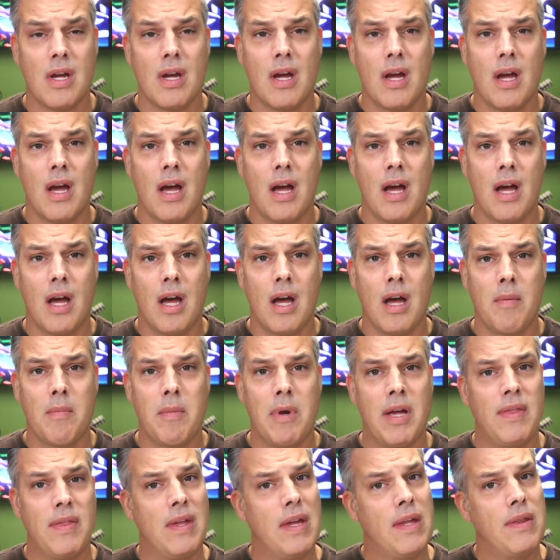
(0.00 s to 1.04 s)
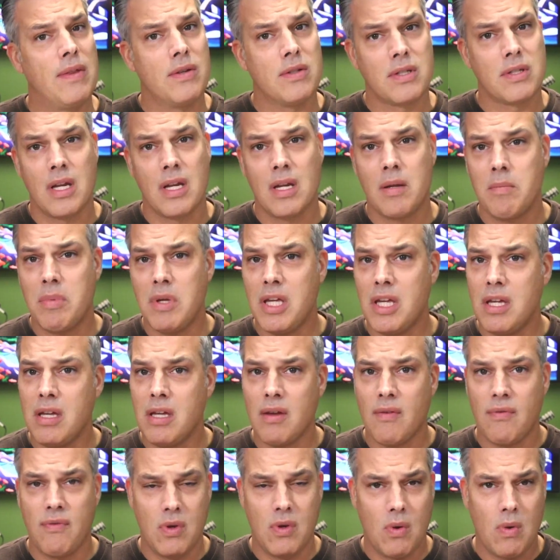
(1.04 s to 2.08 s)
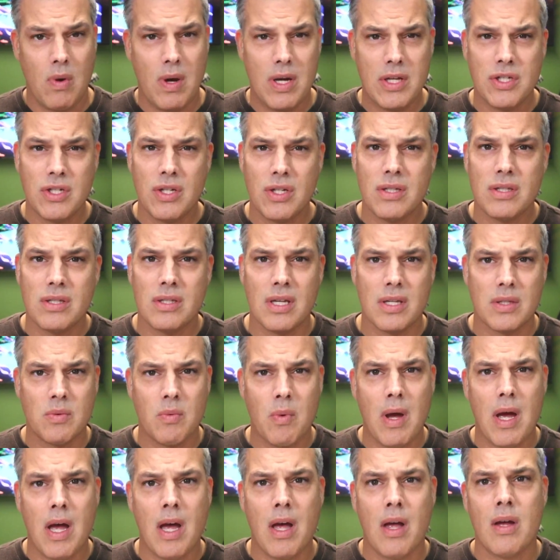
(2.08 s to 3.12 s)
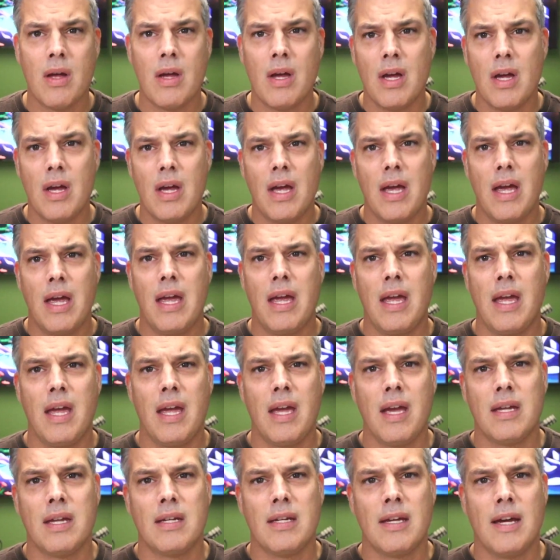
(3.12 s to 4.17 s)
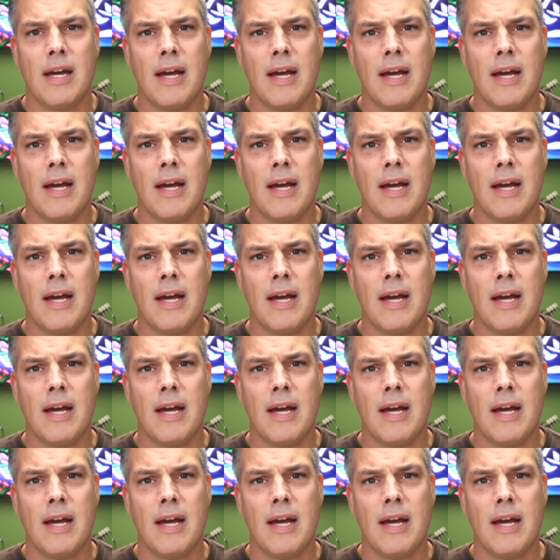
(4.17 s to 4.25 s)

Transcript: And then there's going to be a few questions as well. And,